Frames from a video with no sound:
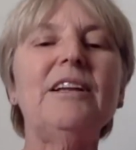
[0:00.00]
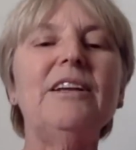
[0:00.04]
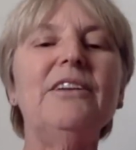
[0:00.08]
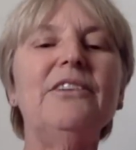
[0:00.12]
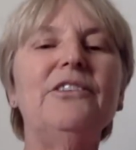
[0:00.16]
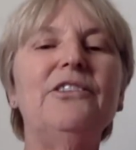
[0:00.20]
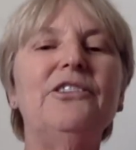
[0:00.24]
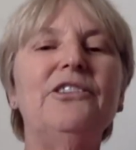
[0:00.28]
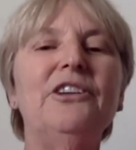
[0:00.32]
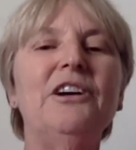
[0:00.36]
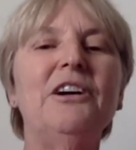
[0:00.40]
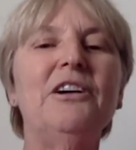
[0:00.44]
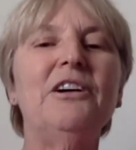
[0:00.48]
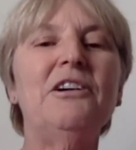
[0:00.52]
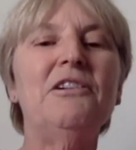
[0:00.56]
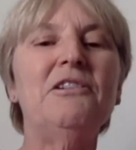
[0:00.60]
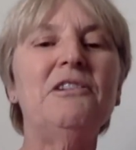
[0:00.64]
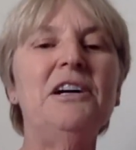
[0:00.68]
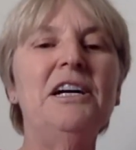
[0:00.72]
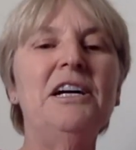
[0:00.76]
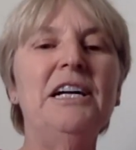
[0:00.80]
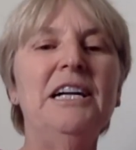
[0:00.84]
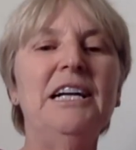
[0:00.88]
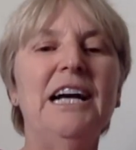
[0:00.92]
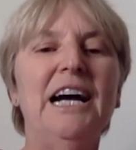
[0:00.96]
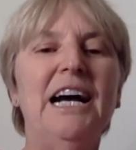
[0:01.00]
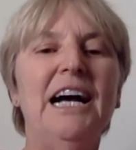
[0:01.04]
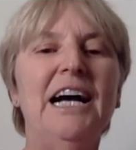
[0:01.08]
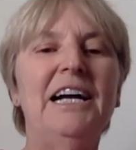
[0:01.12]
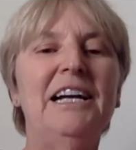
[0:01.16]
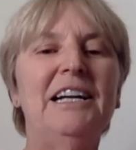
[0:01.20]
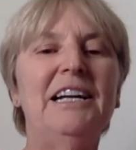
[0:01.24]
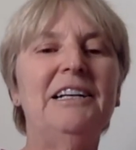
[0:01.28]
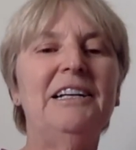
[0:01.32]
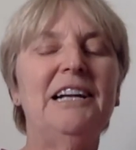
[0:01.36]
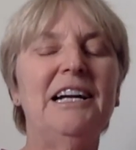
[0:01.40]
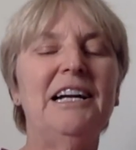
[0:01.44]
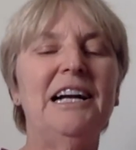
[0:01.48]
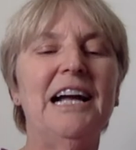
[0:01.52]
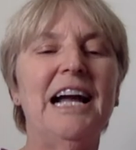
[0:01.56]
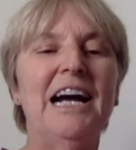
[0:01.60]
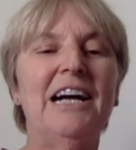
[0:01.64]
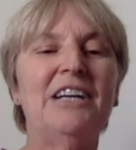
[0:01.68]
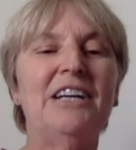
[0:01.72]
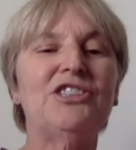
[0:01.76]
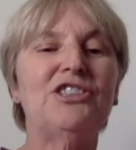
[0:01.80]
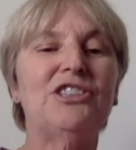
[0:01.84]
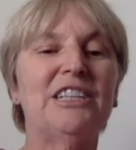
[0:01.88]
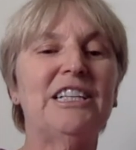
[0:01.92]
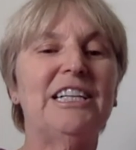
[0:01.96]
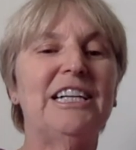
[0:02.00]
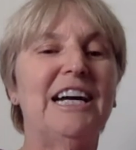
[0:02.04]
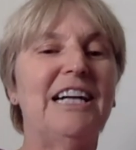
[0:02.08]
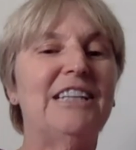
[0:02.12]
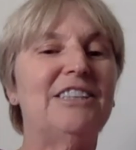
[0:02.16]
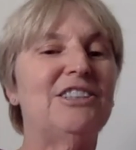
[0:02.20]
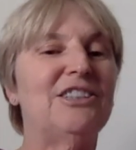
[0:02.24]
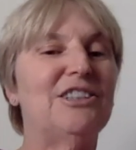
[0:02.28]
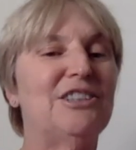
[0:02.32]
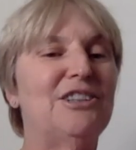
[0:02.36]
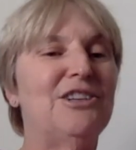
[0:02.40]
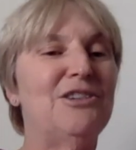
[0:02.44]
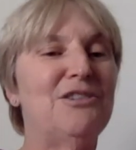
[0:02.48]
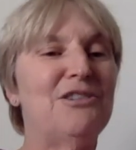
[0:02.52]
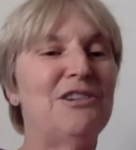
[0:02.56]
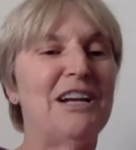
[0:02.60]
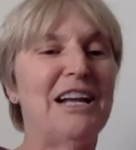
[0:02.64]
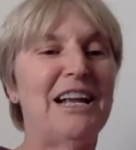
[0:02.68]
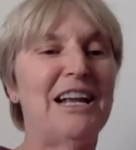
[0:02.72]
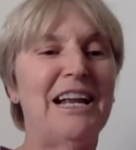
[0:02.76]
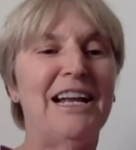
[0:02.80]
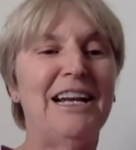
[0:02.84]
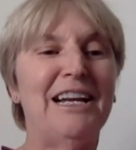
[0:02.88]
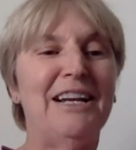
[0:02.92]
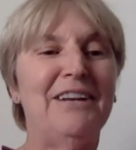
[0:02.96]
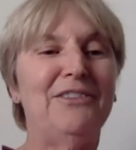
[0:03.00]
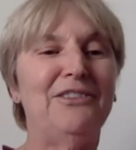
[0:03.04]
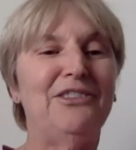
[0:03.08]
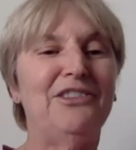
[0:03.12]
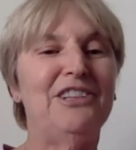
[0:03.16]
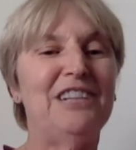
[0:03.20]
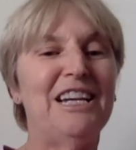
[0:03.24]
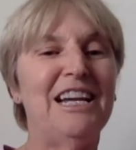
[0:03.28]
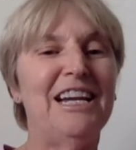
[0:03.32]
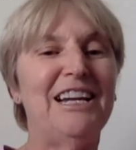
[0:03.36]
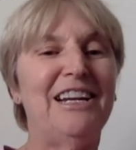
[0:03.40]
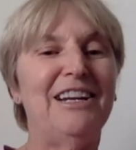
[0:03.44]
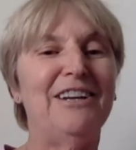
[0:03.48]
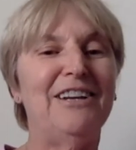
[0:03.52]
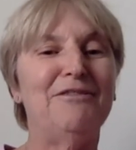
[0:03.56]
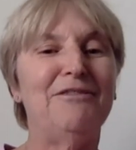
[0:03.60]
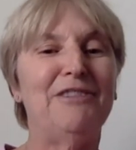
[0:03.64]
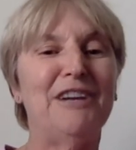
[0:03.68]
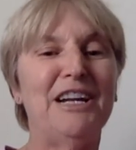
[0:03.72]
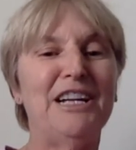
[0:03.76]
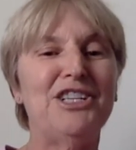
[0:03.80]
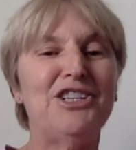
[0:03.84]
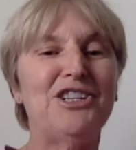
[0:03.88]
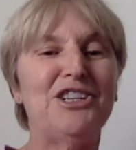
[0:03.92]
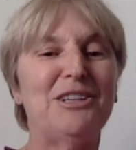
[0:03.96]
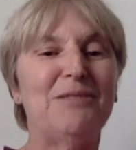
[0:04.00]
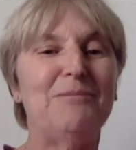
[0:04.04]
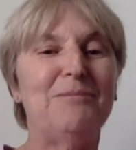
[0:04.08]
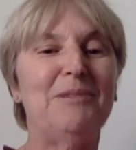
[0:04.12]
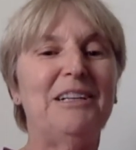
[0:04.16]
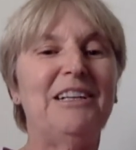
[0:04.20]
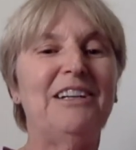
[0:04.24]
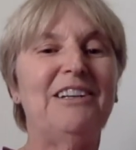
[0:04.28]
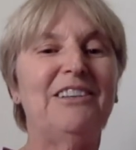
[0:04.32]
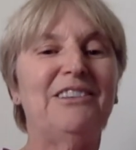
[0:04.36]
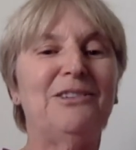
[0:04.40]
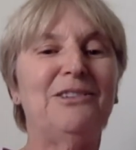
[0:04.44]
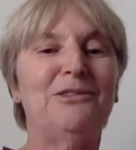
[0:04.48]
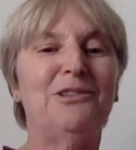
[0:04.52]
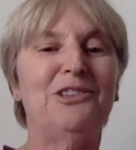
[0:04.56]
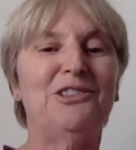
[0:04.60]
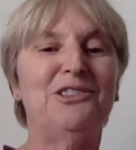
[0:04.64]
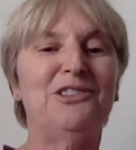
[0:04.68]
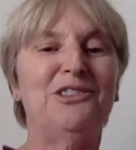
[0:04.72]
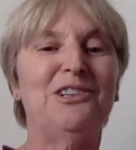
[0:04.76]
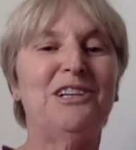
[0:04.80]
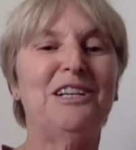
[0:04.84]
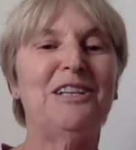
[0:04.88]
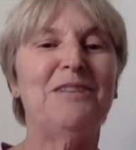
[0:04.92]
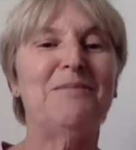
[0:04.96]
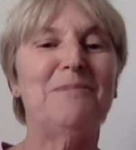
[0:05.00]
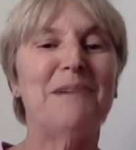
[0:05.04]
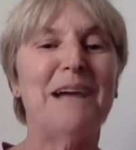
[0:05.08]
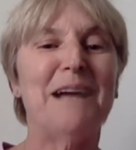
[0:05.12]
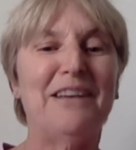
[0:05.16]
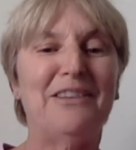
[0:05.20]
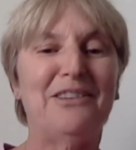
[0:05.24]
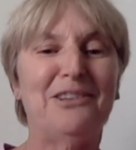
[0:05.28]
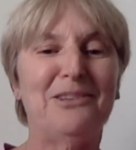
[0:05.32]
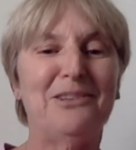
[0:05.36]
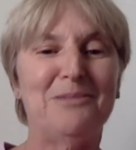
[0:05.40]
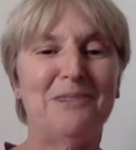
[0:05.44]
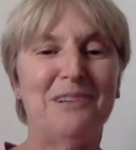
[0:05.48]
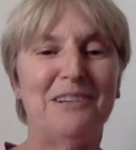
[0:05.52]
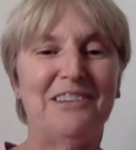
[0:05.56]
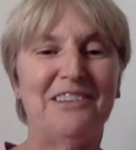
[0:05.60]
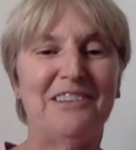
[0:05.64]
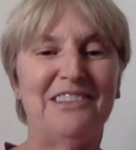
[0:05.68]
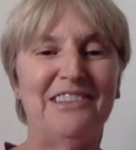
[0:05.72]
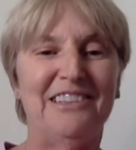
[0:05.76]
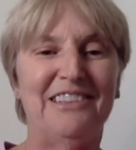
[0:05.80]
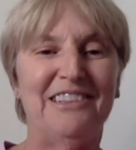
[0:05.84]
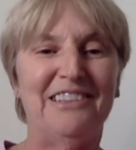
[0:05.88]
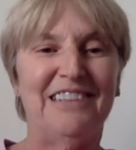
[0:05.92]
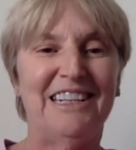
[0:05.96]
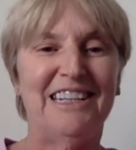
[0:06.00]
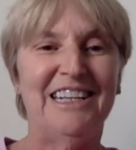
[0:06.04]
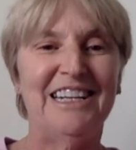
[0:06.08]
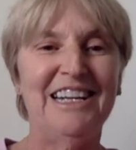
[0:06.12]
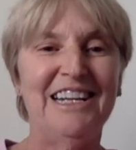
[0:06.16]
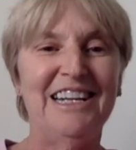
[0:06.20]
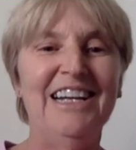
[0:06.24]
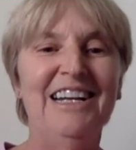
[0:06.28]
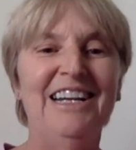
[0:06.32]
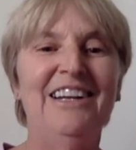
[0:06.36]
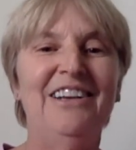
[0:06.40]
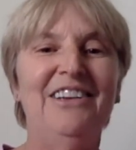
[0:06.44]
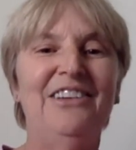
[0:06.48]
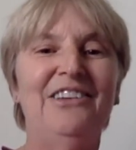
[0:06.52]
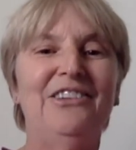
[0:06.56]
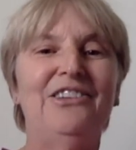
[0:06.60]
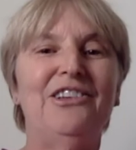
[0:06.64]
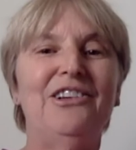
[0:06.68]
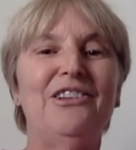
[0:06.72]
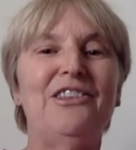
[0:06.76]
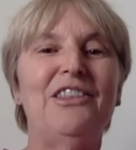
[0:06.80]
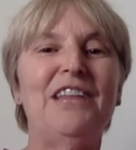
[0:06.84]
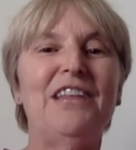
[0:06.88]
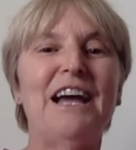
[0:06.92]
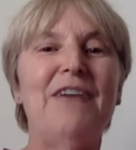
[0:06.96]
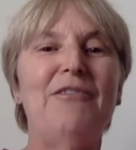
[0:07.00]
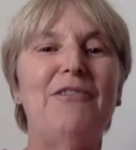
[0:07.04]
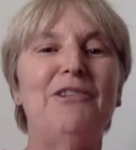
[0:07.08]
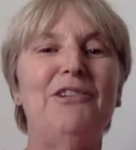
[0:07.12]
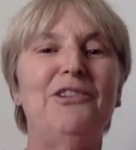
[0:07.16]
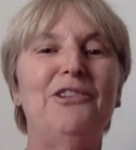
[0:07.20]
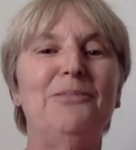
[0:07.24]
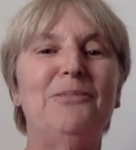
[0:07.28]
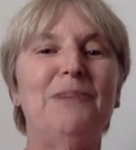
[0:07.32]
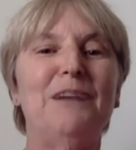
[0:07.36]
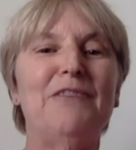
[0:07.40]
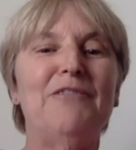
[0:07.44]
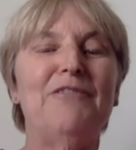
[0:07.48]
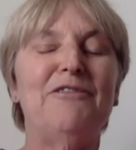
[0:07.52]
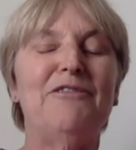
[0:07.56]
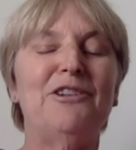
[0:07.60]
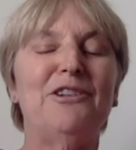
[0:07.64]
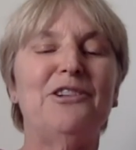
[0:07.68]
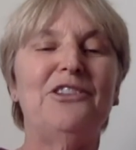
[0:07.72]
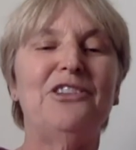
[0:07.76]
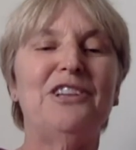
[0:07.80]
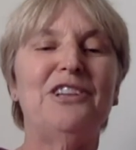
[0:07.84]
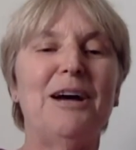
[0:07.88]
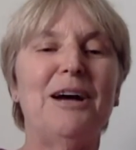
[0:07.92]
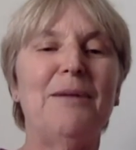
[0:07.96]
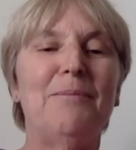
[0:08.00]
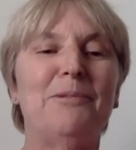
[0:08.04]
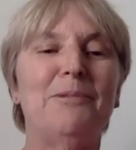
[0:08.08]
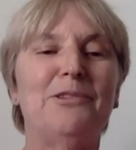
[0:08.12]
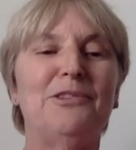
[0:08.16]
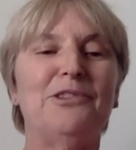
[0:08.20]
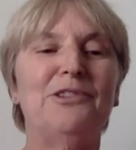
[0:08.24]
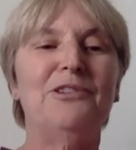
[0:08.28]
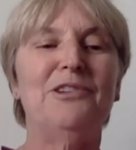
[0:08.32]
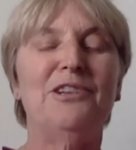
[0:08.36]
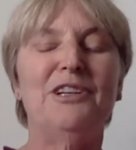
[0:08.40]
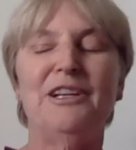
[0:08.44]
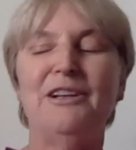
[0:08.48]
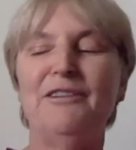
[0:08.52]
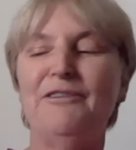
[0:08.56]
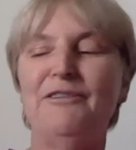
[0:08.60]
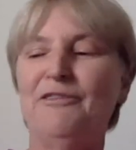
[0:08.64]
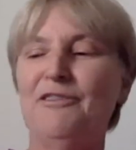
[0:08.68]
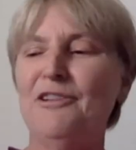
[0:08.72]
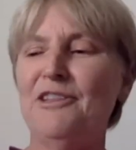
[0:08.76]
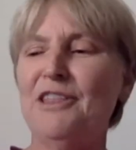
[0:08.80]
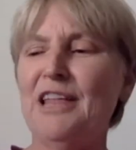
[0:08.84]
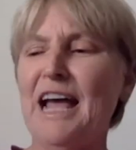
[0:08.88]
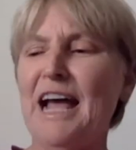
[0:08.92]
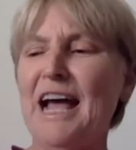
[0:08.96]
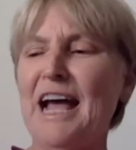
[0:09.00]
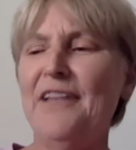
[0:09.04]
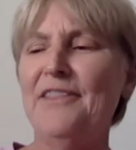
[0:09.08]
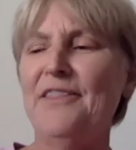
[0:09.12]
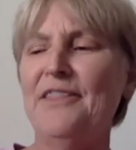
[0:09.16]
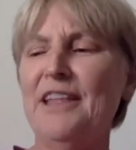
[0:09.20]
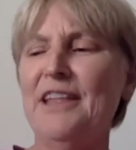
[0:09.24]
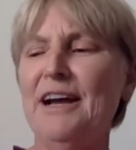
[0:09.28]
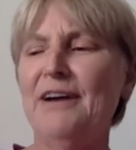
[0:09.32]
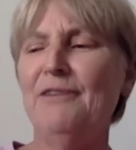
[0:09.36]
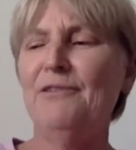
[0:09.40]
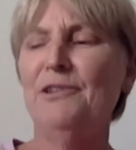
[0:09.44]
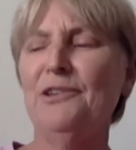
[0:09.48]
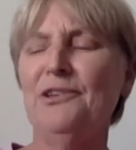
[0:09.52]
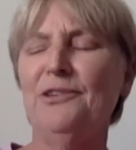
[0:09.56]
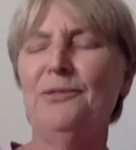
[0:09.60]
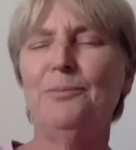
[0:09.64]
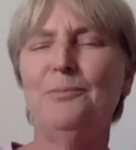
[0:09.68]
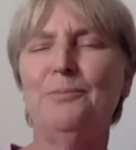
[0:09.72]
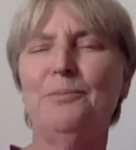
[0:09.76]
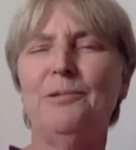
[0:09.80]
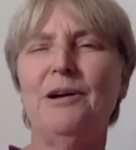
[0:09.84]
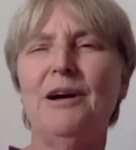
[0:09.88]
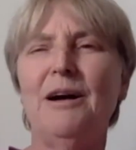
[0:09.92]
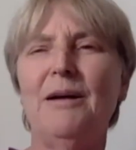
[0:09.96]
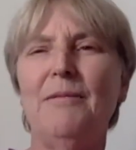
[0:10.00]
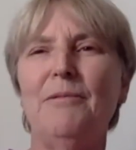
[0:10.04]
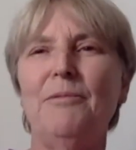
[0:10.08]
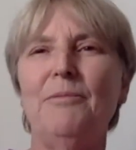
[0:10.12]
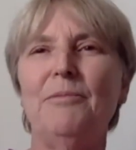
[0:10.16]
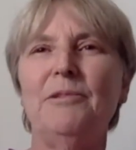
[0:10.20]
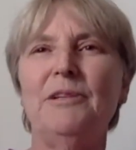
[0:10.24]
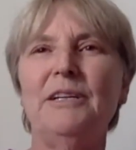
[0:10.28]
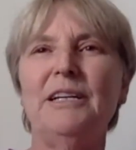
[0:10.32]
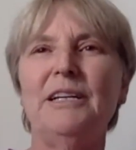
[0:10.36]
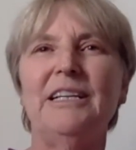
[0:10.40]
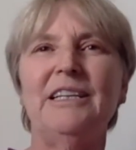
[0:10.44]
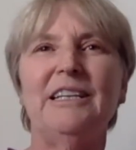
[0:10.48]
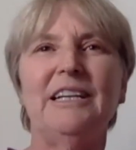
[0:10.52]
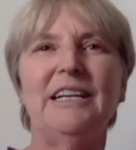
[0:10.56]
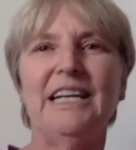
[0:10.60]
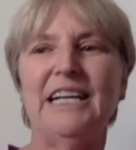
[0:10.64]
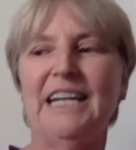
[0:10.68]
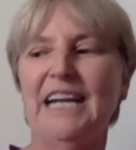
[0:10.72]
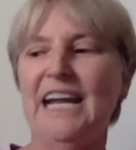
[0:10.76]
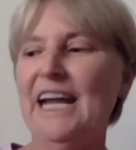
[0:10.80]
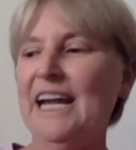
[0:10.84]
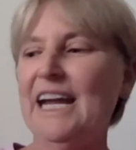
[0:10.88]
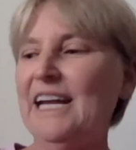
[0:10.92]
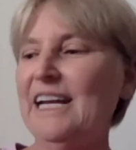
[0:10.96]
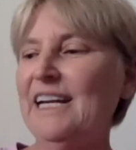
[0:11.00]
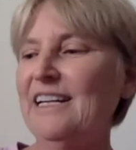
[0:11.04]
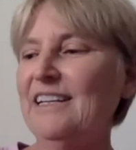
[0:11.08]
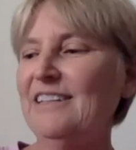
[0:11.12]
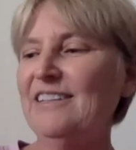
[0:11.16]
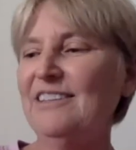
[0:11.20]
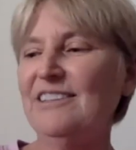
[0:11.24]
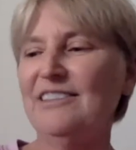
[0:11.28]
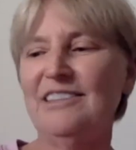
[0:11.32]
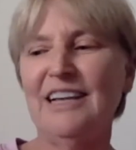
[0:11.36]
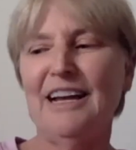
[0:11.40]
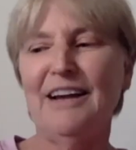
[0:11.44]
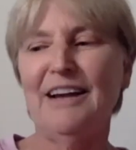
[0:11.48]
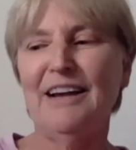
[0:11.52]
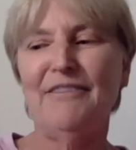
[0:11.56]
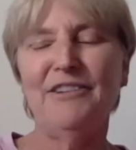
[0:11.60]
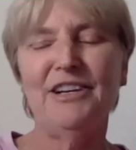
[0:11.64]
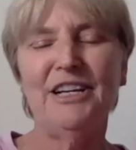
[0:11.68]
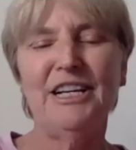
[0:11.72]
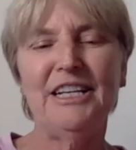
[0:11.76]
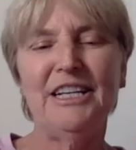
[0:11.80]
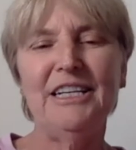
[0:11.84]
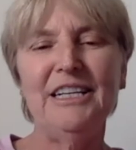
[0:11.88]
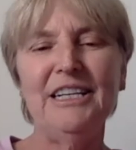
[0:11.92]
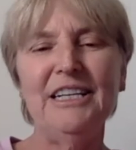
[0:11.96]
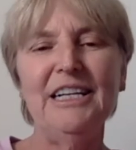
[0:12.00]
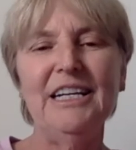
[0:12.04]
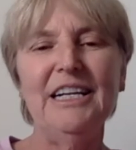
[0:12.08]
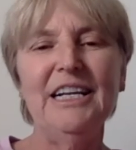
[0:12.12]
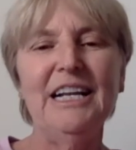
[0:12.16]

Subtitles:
So I actually got to go to NFCA convention because it was during the basketball season. So that was my first opportunity for that. And that was probably in like 87.